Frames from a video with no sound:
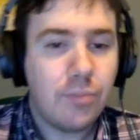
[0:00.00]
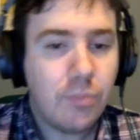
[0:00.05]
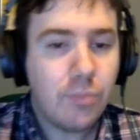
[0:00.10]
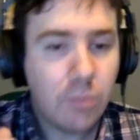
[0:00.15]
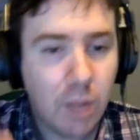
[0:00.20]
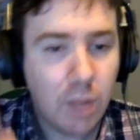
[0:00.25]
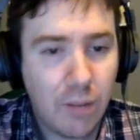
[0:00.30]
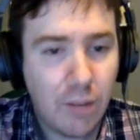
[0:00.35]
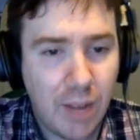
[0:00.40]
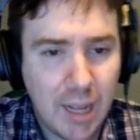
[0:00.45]

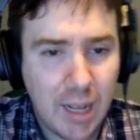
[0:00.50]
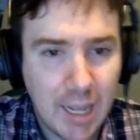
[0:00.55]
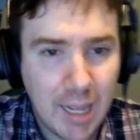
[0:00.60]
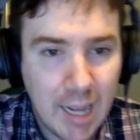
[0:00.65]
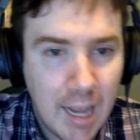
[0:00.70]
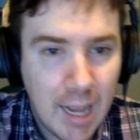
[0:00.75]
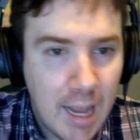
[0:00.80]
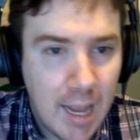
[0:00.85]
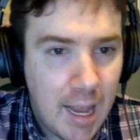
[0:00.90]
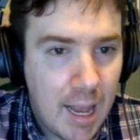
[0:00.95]
Finally,
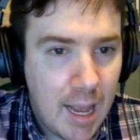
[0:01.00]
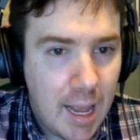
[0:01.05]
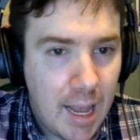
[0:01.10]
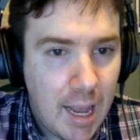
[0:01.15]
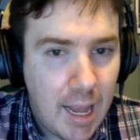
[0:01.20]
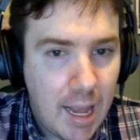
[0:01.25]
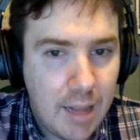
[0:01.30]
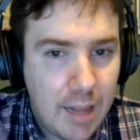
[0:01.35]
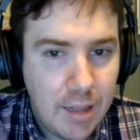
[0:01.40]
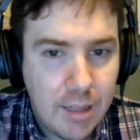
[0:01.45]

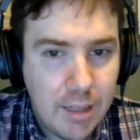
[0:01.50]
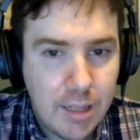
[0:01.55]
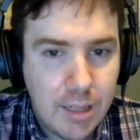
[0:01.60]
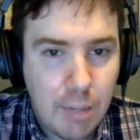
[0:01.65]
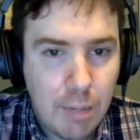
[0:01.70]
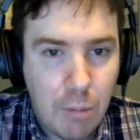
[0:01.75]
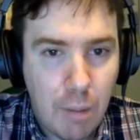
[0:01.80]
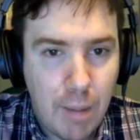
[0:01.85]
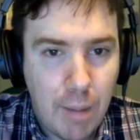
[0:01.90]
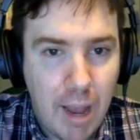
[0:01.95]
and this is a
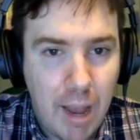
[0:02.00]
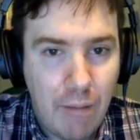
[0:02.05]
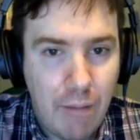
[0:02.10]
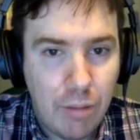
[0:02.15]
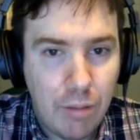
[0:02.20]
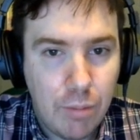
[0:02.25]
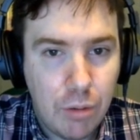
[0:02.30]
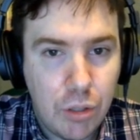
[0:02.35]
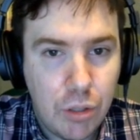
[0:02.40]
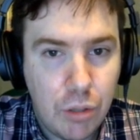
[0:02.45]
problem I have with
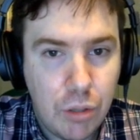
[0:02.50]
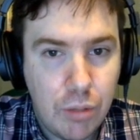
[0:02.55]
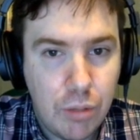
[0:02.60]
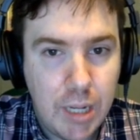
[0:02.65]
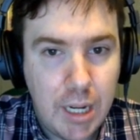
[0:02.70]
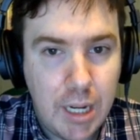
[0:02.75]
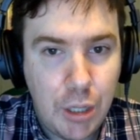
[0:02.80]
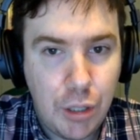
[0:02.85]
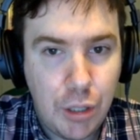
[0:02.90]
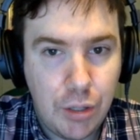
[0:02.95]
most
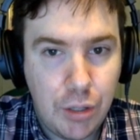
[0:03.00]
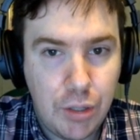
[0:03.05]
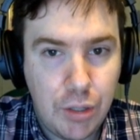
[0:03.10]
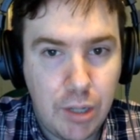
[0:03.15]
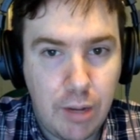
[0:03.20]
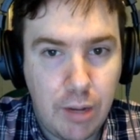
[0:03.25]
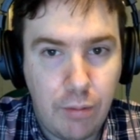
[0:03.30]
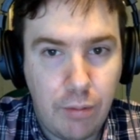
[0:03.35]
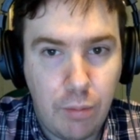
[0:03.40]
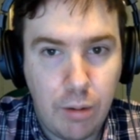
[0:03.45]
notation
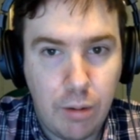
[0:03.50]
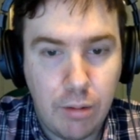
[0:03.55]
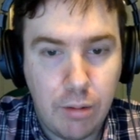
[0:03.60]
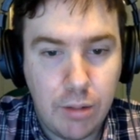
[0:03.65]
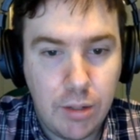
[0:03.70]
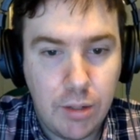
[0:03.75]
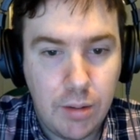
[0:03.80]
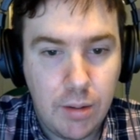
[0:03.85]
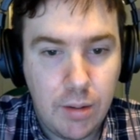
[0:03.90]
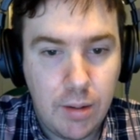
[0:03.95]

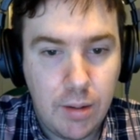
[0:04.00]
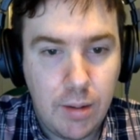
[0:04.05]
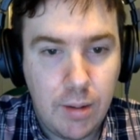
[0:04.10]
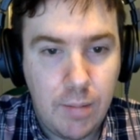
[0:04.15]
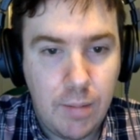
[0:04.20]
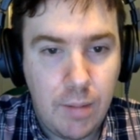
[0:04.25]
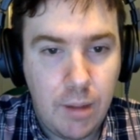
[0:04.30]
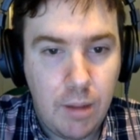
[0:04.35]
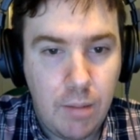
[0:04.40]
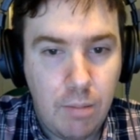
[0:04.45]
softwares,
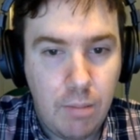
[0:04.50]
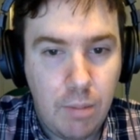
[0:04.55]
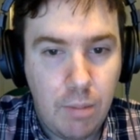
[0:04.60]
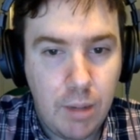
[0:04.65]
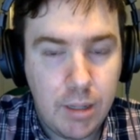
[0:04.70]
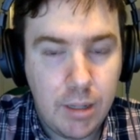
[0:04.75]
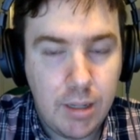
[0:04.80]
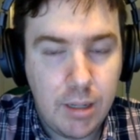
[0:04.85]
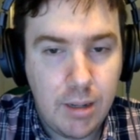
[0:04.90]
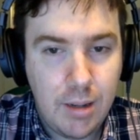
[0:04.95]

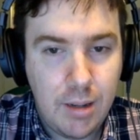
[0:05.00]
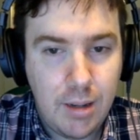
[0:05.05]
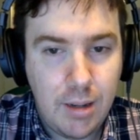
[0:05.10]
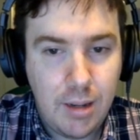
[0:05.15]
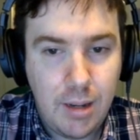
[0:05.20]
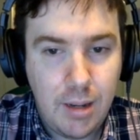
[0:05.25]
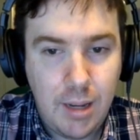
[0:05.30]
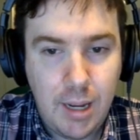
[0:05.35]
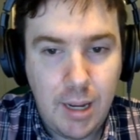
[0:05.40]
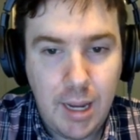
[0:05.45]
but
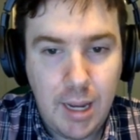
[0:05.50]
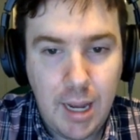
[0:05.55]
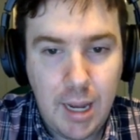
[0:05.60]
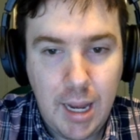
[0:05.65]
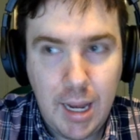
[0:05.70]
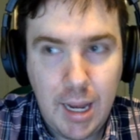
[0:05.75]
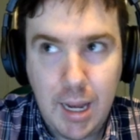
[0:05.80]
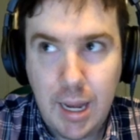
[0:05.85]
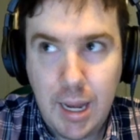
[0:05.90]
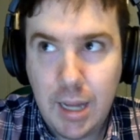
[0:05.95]

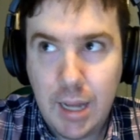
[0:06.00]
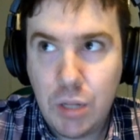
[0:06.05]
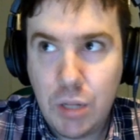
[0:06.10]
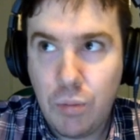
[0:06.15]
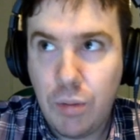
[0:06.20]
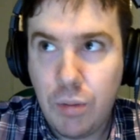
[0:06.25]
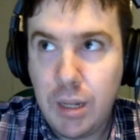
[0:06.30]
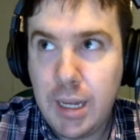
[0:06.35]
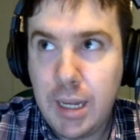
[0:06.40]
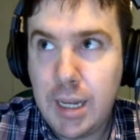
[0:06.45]
it's
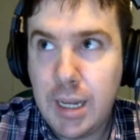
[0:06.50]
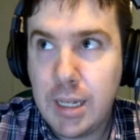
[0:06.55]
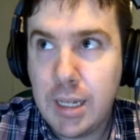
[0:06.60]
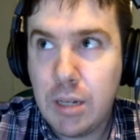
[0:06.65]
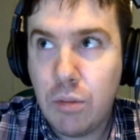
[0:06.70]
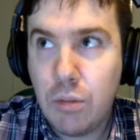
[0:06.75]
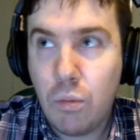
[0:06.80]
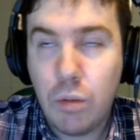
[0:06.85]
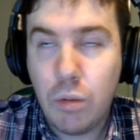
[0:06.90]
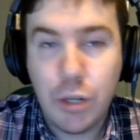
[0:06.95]
really easy to
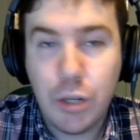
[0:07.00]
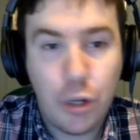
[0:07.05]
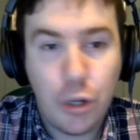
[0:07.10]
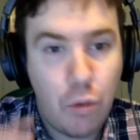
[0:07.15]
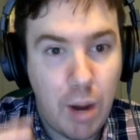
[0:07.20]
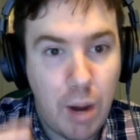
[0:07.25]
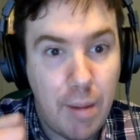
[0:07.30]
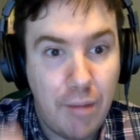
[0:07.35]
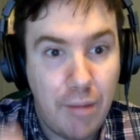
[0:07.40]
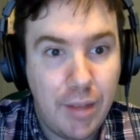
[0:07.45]
want to
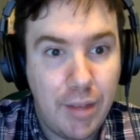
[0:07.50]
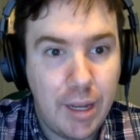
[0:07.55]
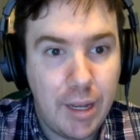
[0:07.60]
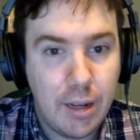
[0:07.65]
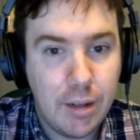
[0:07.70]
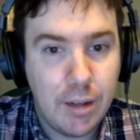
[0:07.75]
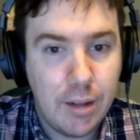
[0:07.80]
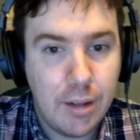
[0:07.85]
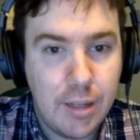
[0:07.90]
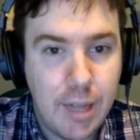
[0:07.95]
cram everything
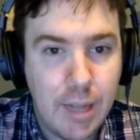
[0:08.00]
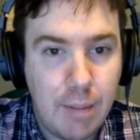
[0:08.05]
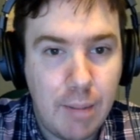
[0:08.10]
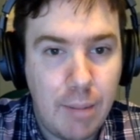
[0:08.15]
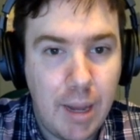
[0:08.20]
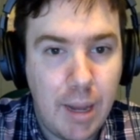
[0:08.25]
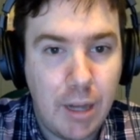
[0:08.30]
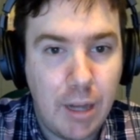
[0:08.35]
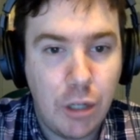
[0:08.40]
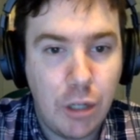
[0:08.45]
onto the same
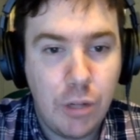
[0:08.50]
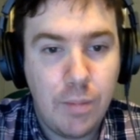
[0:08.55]
page.